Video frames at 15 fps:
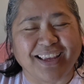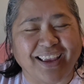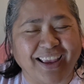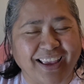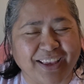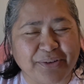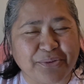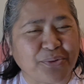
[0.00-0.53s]

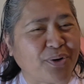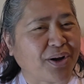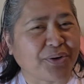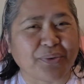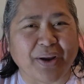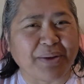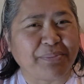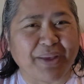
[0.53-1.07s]
and walk
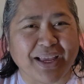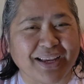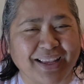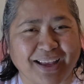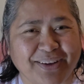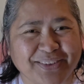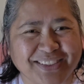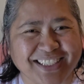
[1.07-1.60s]
right back
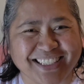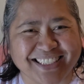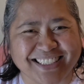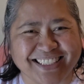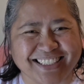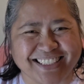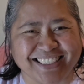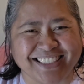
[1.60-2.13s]
out
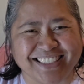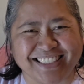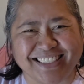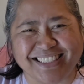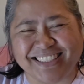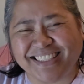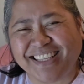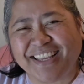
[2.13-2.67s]

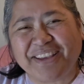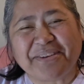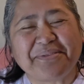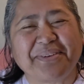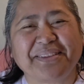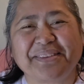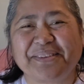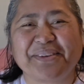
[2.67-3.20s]

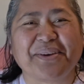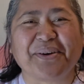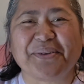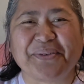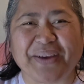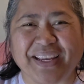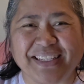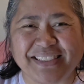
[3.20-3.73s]
with no
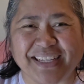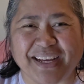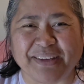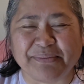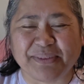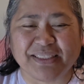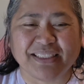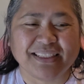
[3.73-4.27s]
wait
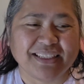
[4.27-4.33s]
times.